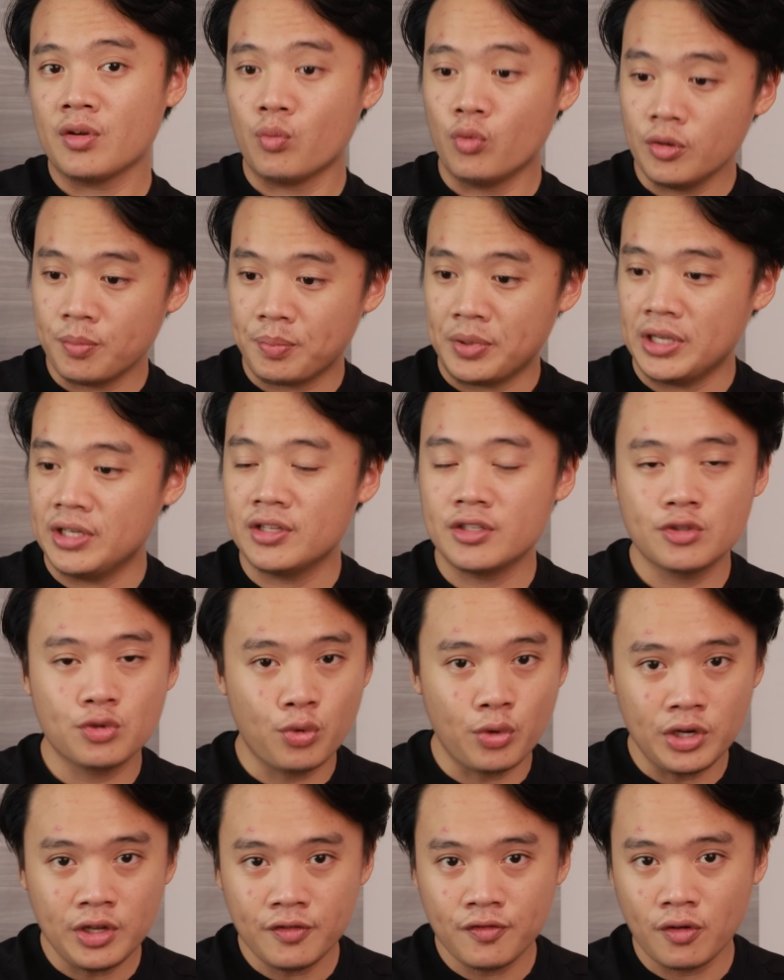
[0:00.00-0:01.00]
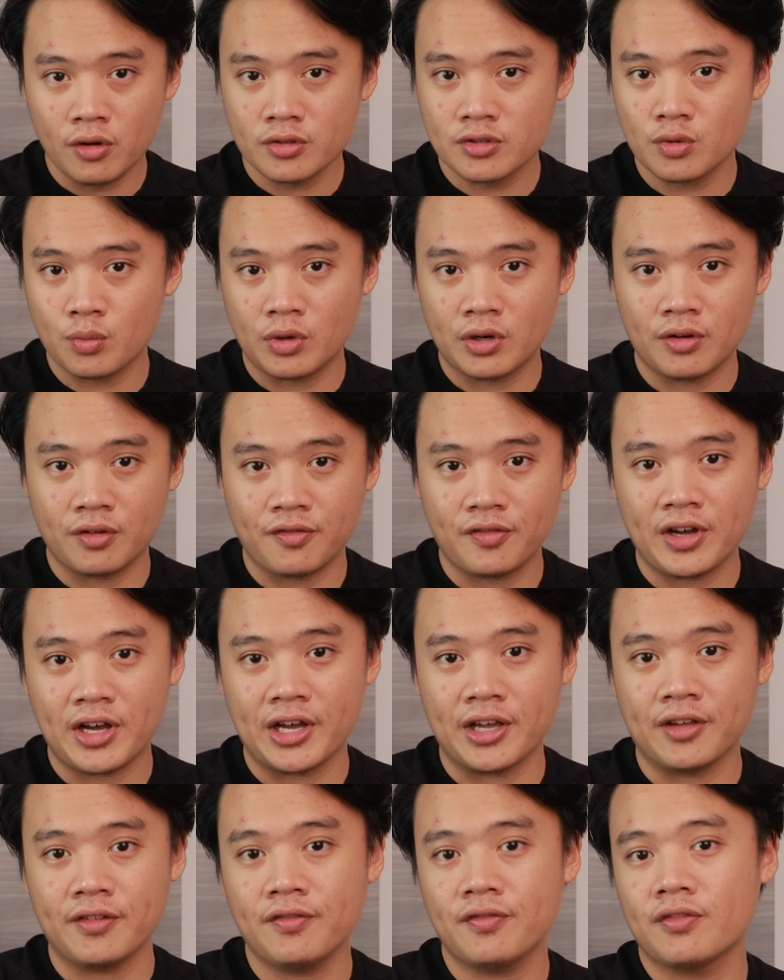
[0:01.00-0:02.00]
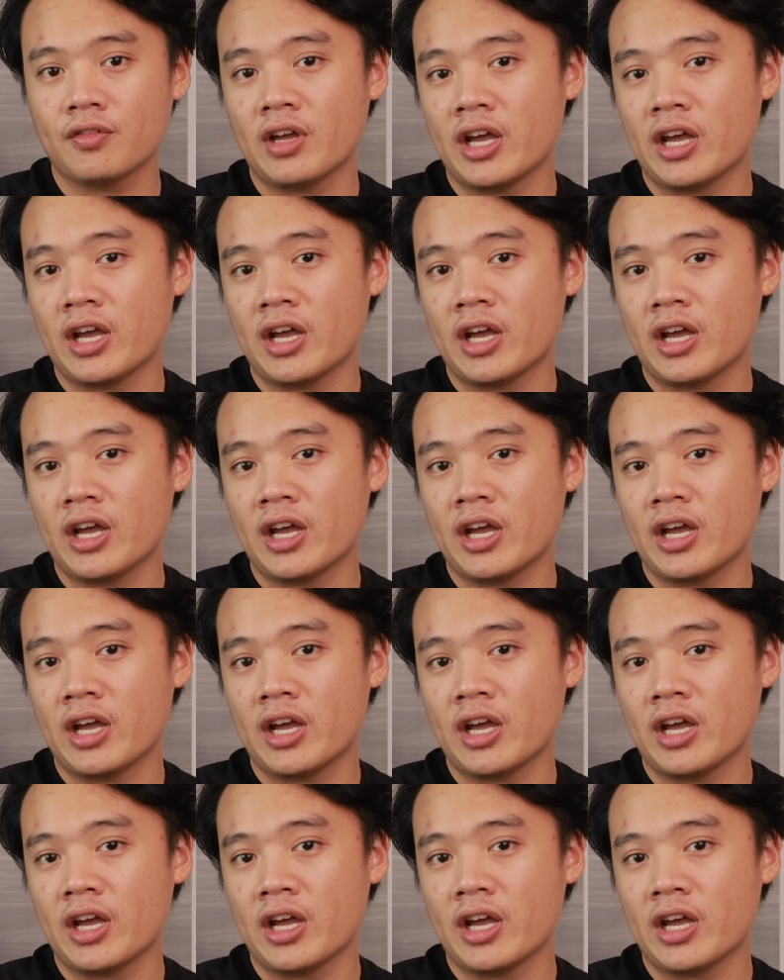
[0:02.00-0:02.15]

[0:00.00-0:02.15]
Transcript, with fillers: would be the 24 to 105